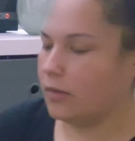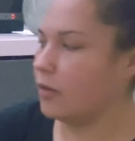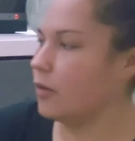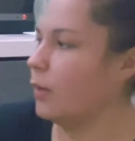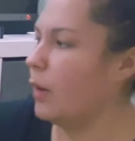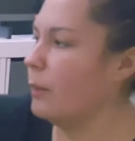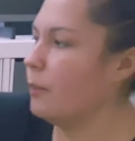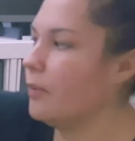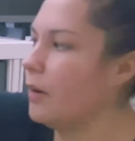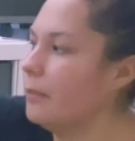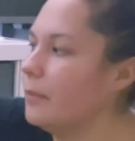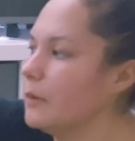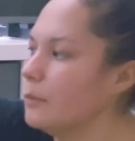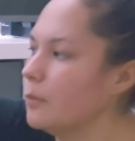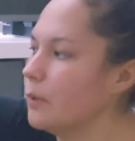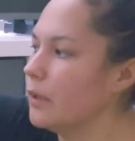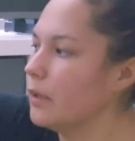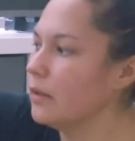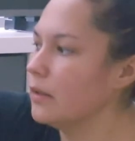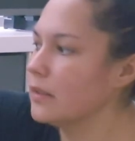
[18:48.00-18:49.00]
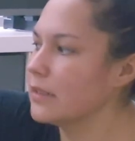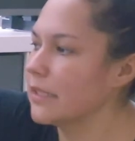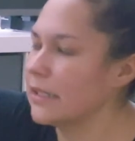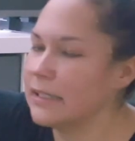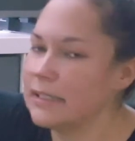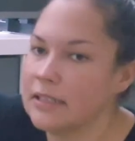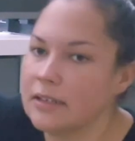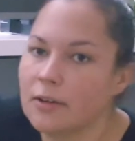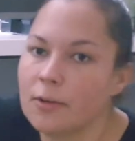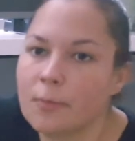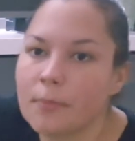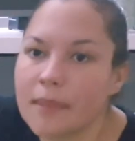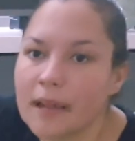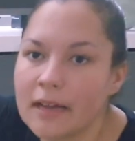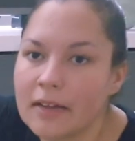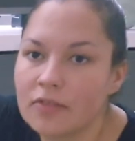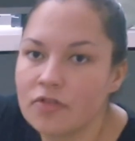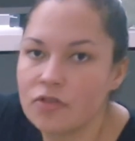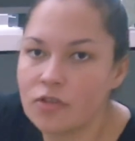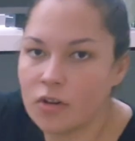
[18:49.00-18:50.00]
So I probably will tidy up
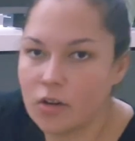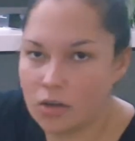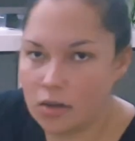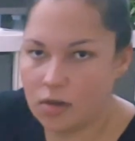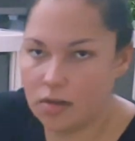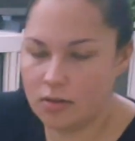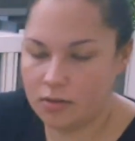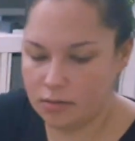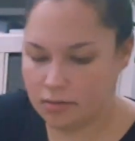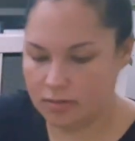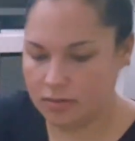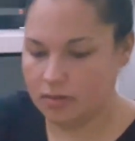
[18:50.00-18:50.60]
that drawer